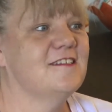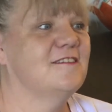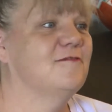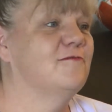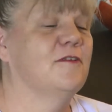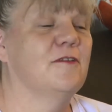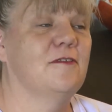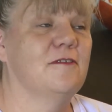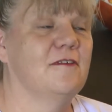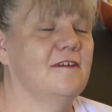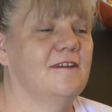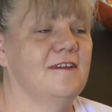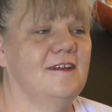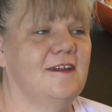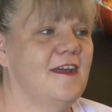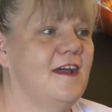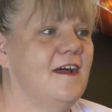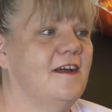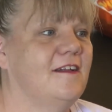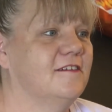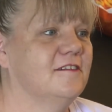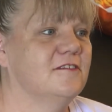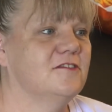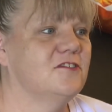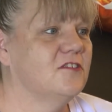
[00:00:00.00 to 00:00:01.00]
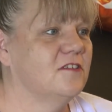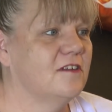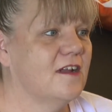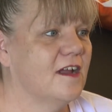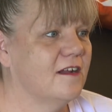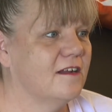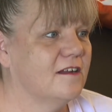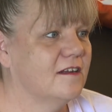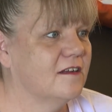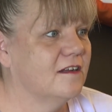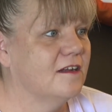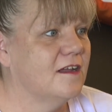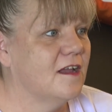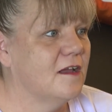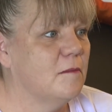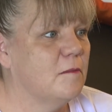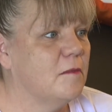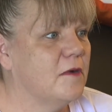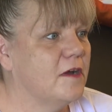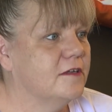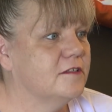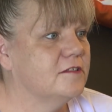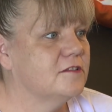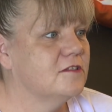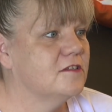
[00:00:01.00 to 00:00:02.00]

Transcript: For $30, you're not going to get much.